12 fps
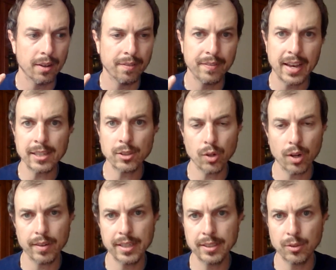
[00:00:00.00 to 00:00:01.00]
Uh, fast
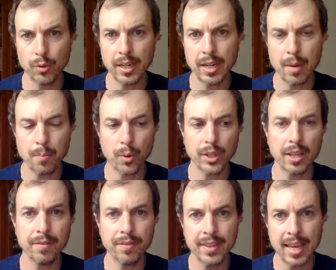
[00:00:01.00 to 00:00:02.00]
travel is really
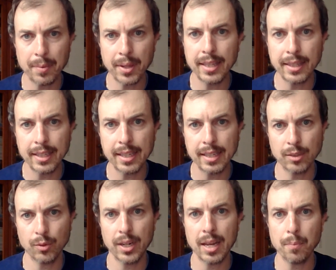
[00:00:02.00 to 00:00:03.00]
important. Fiability
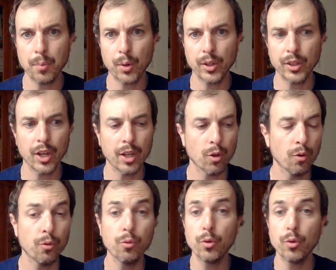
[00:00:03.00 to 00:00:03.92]
is really important.